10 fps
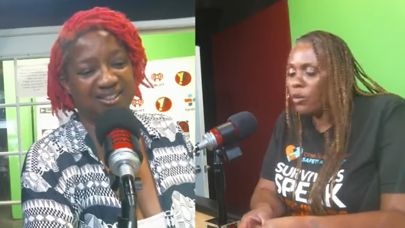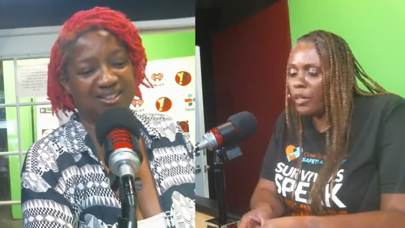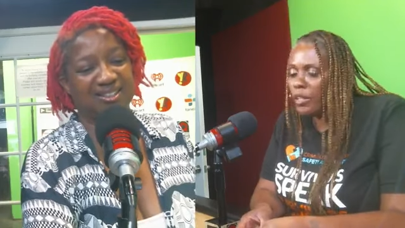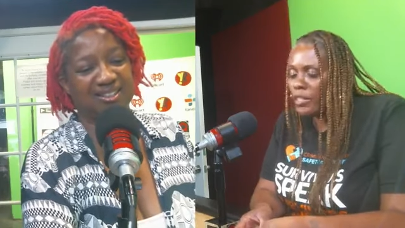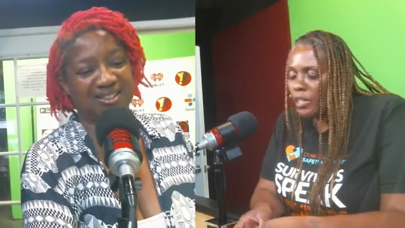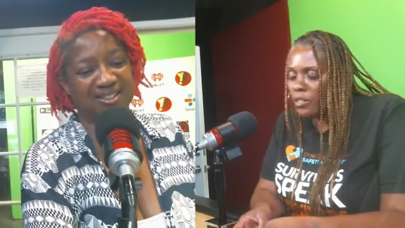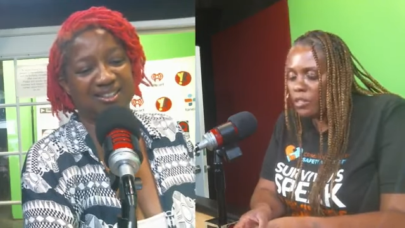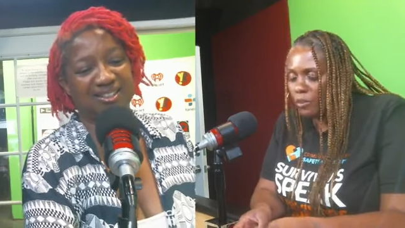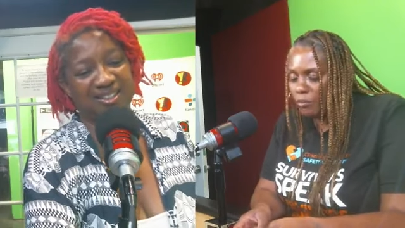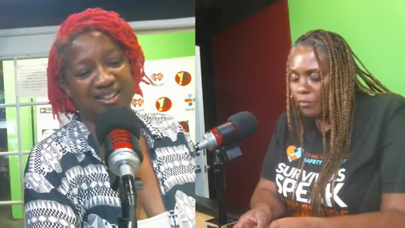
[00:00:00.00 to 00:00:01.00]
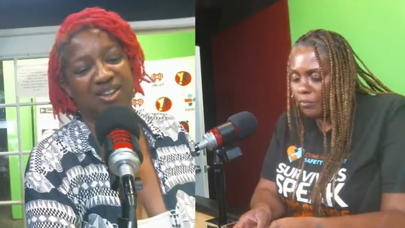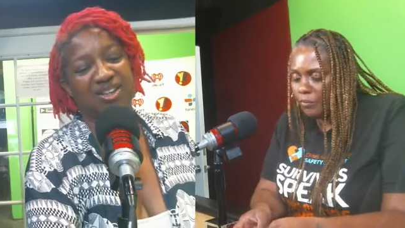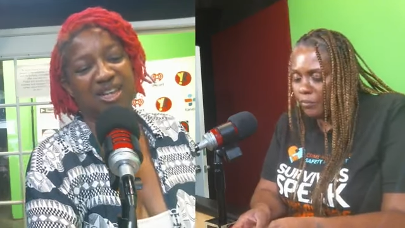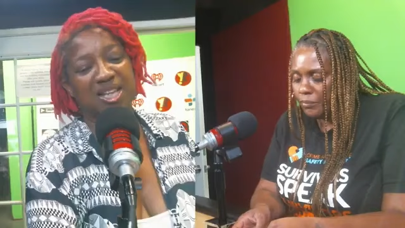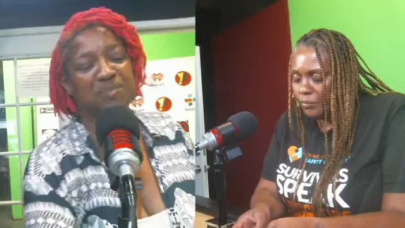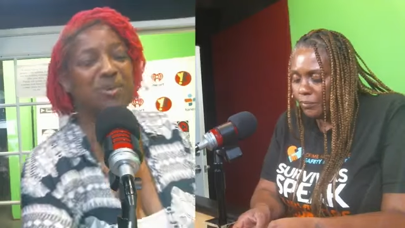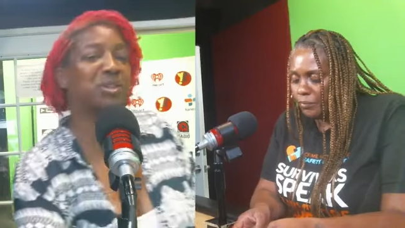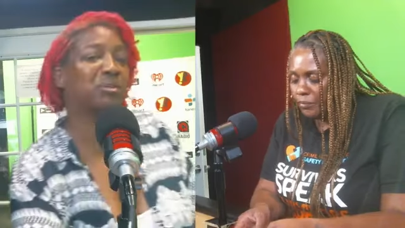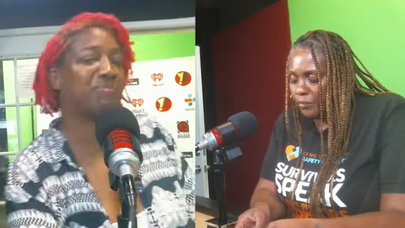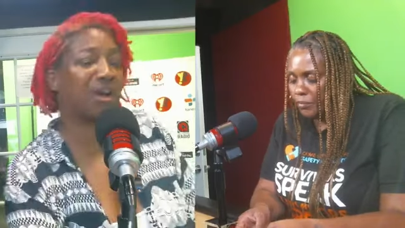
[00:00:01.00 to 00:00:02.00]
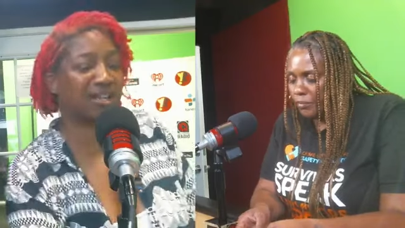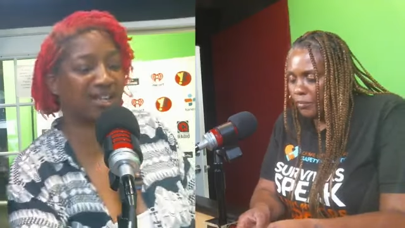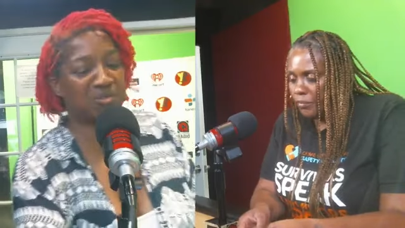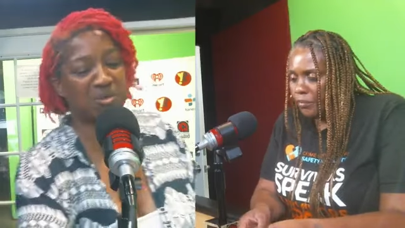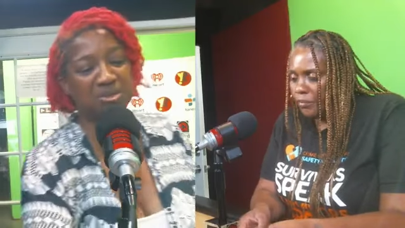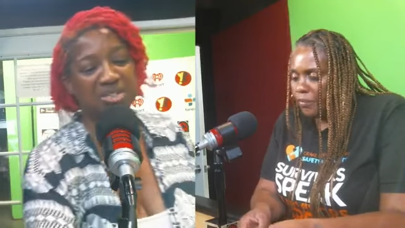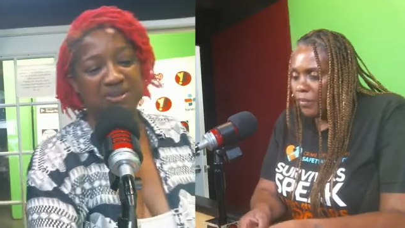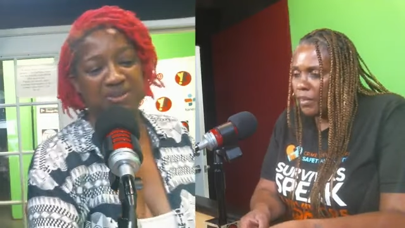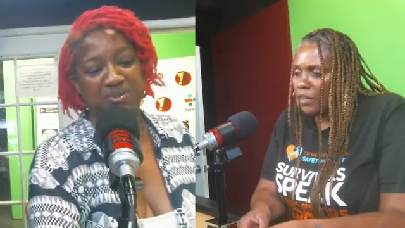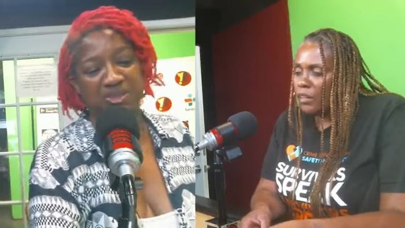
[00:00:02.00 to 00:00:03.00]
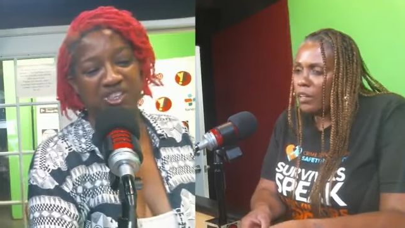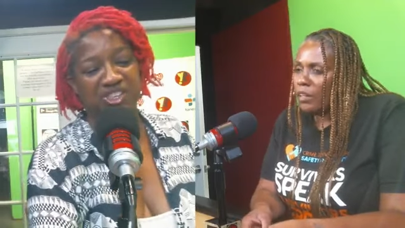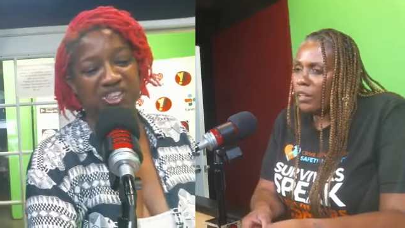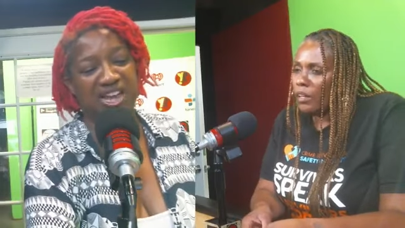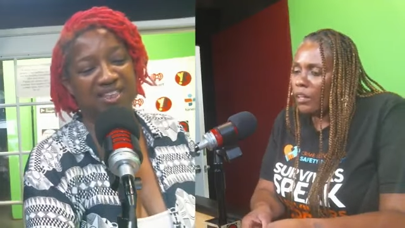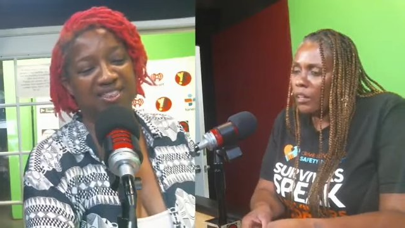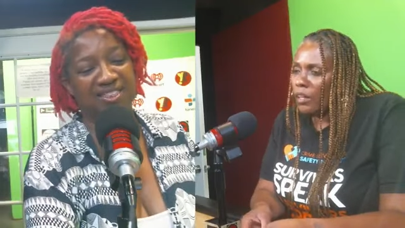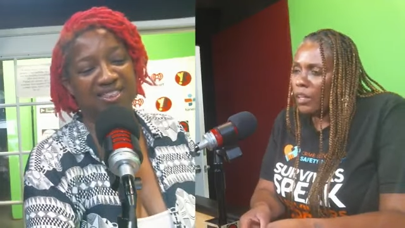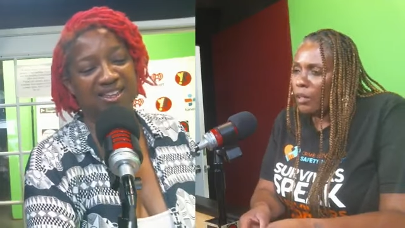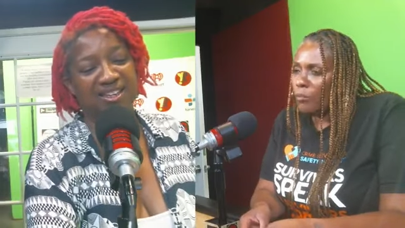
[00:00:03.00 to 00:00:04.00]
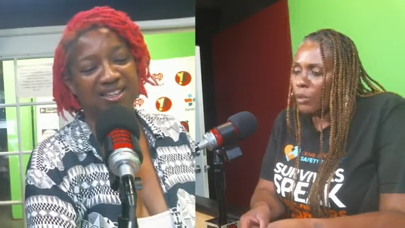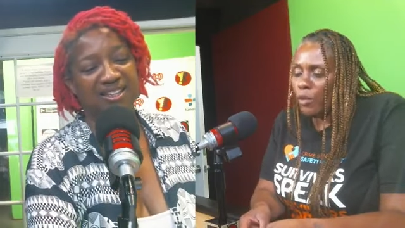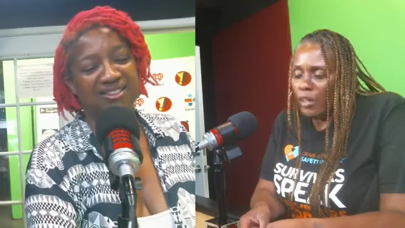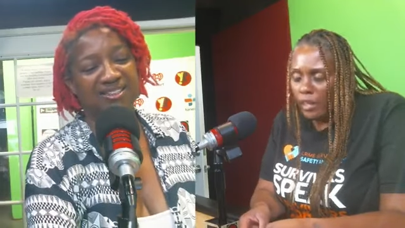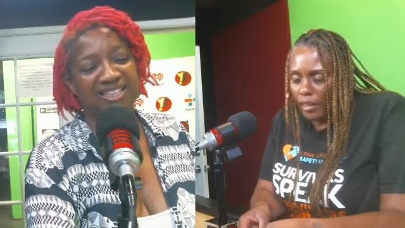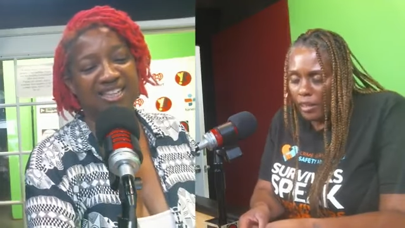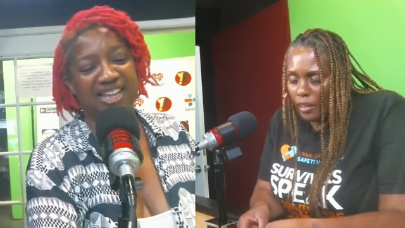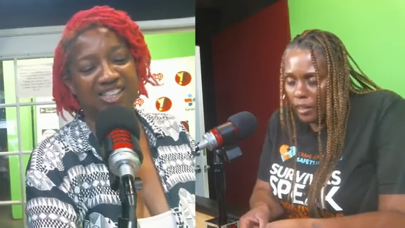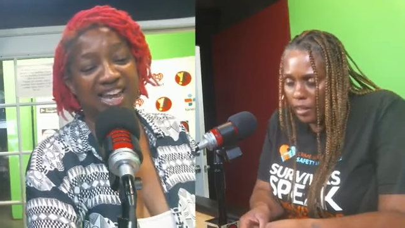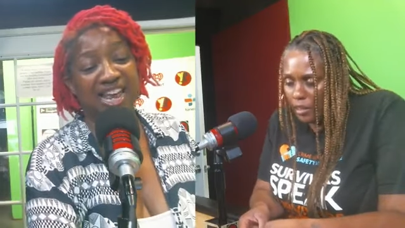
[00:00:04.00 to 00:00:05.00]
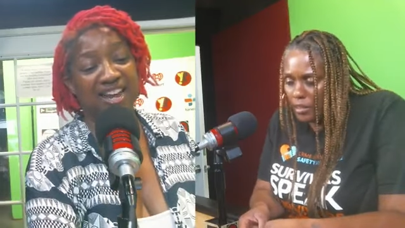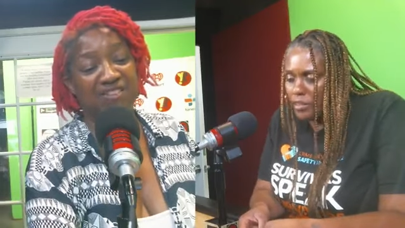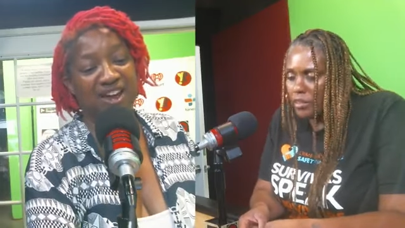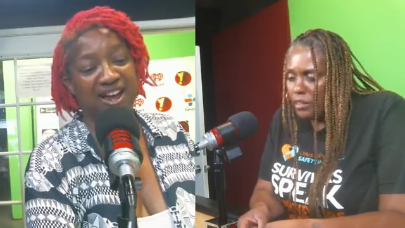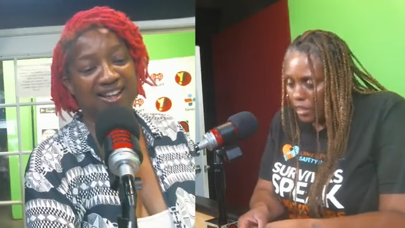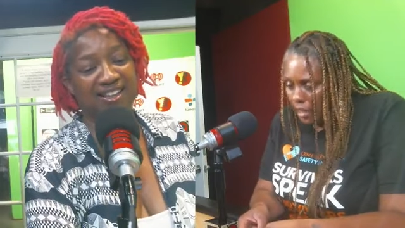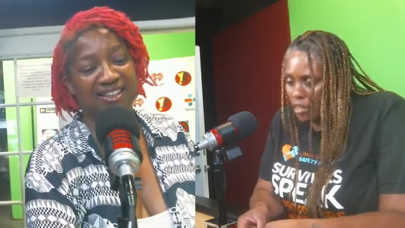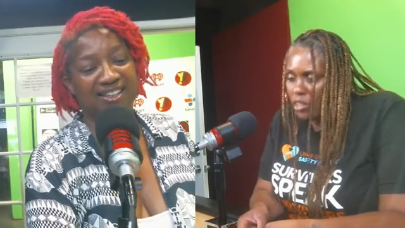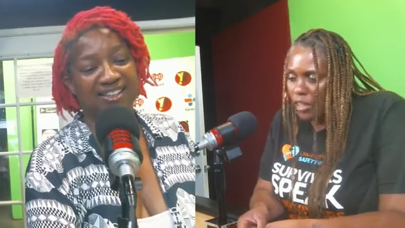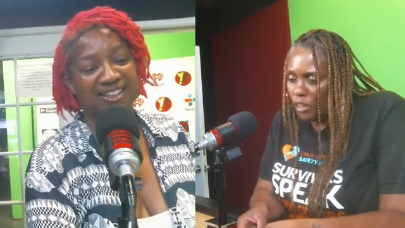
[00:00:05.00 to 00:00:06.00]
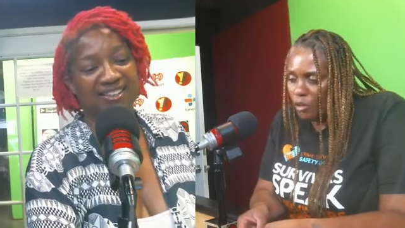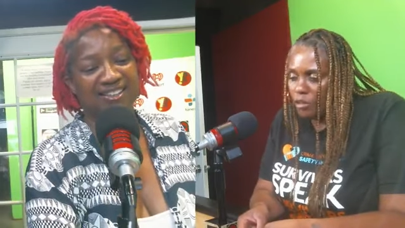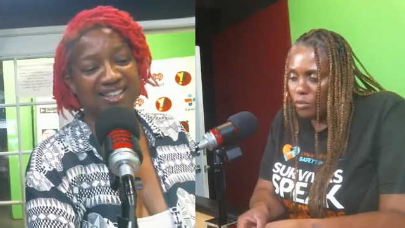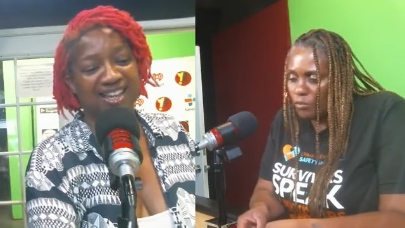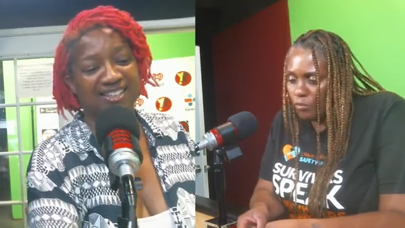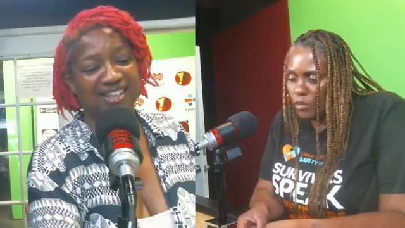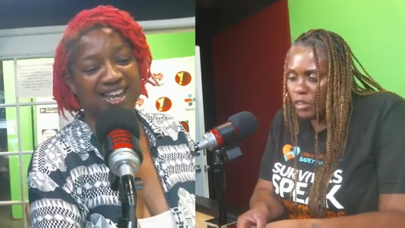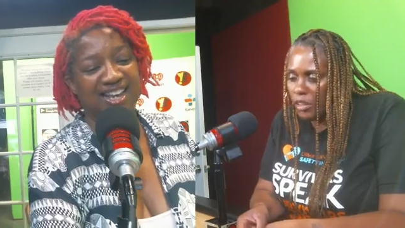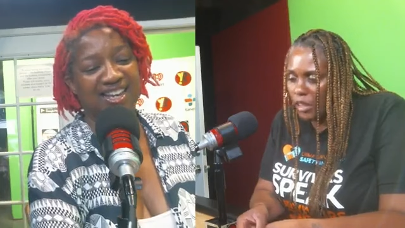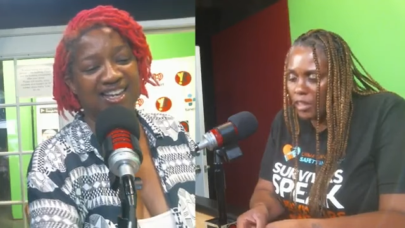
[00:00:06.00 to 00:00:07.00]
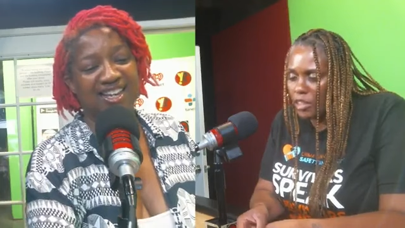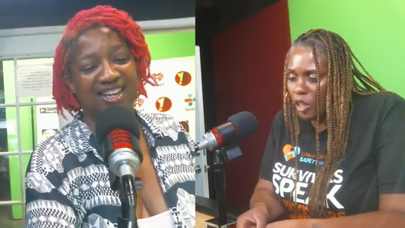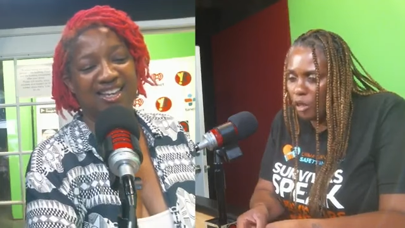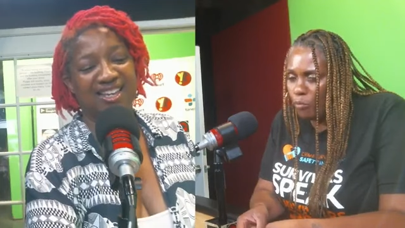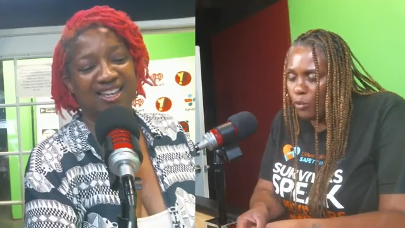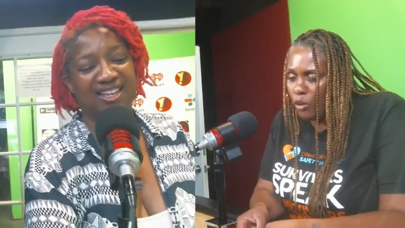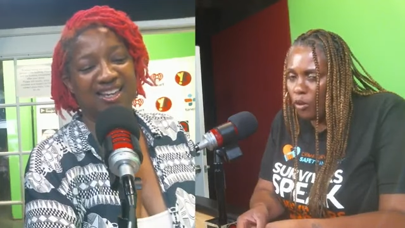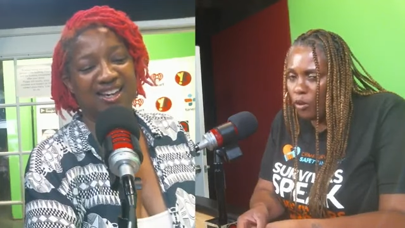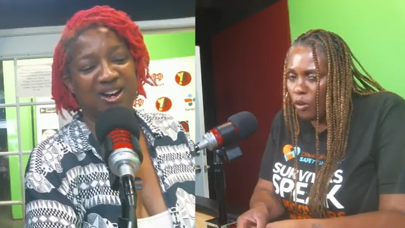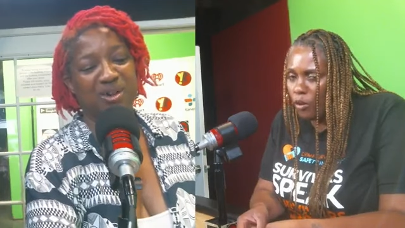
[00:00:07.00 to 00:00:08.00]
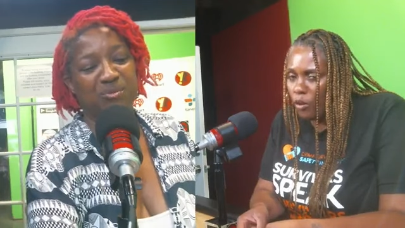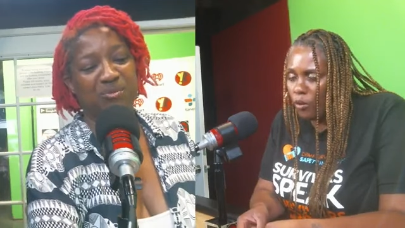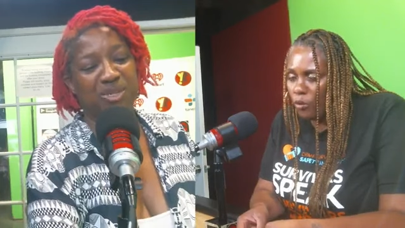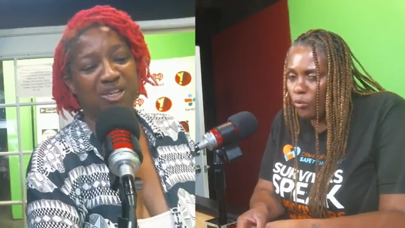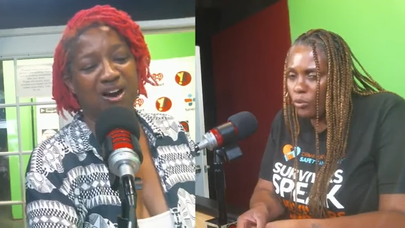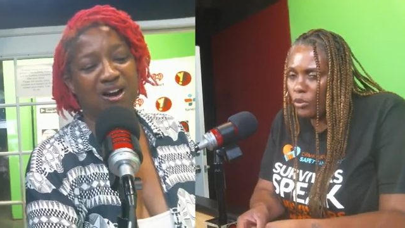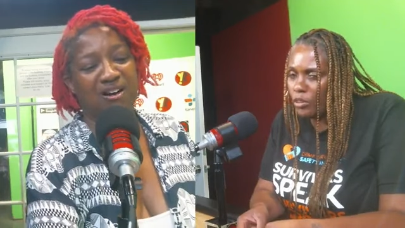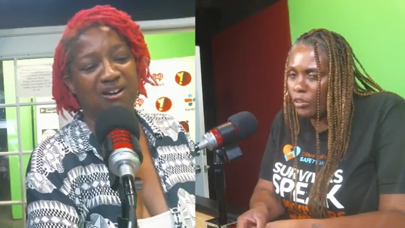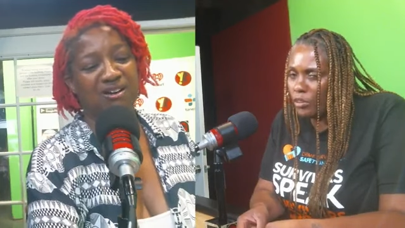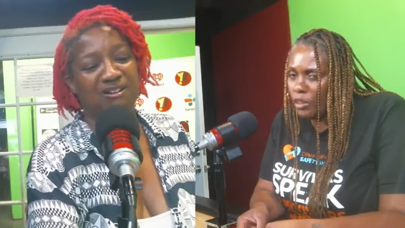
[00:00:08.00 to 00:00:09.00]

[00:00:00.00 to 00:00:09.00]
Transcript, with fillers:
Speaker 1: organization.
Speaker 2: Okay, let's spell the Brownie Lady one more time so we put in the chat.
Speaker 1: The, um, the Brownie Lady T-H-A, right? T-H-A. T-H-A. T-H-A B-R-O. B-R-O.